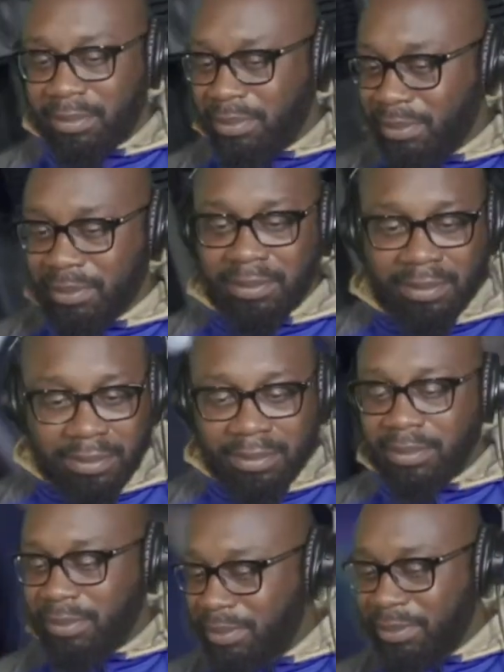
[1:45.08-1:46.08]
of pussy hoes
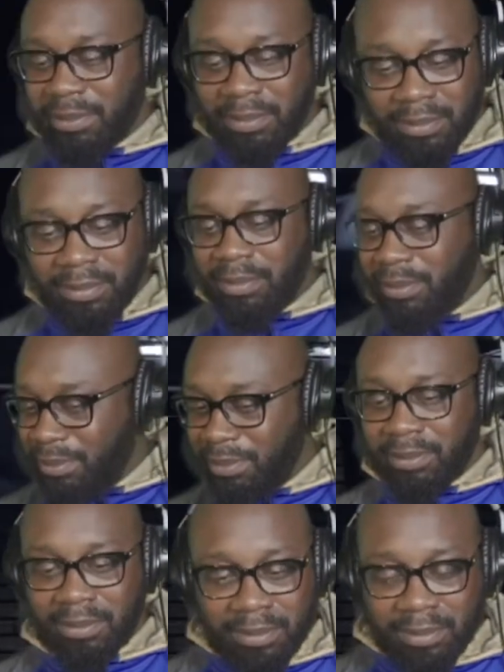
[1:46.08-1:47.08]
from Bristol. My
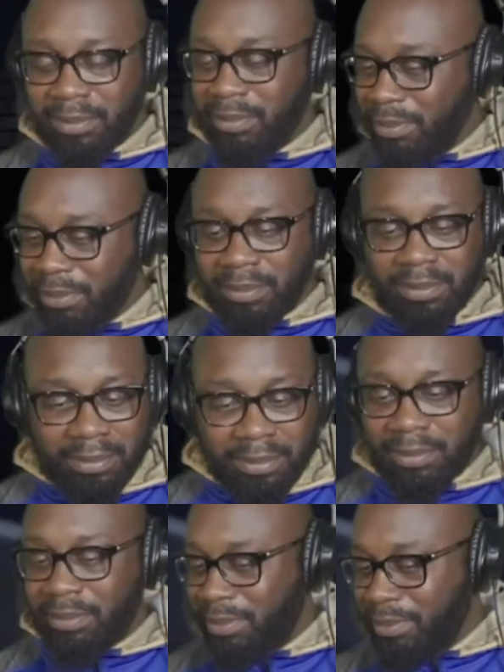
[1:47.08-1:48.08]
old connect, I used to
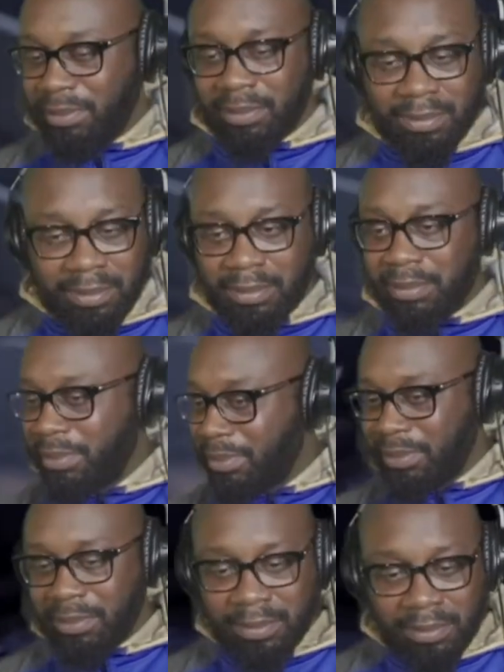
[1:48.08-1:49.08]
wonder if he owed the
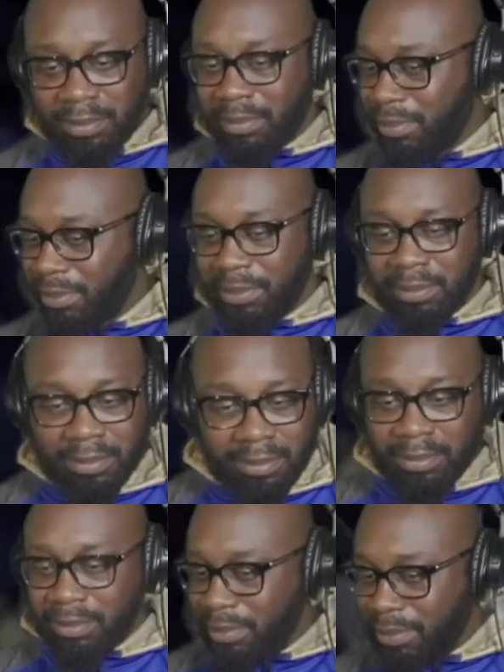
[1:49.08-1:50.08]
pistol. Then I ran up
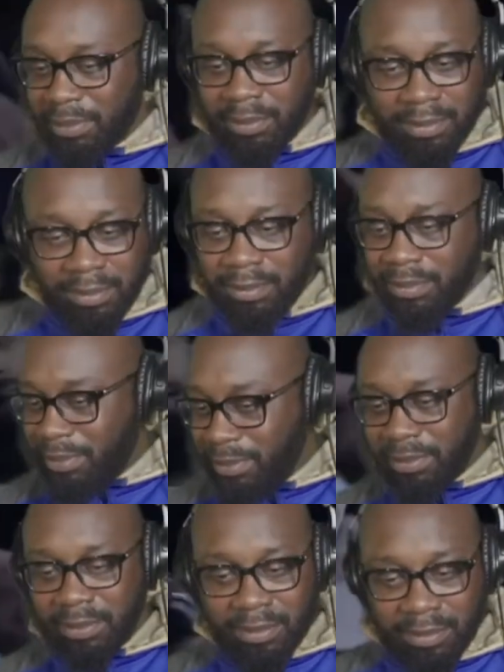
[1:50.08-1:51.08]
on him with the
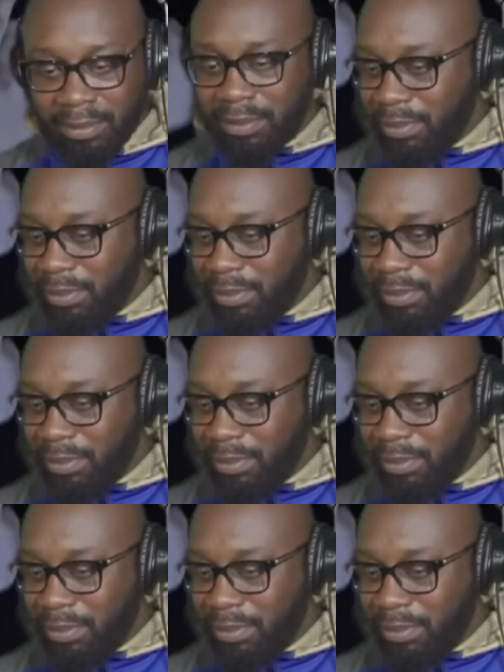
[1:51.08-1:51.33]
45 and solved the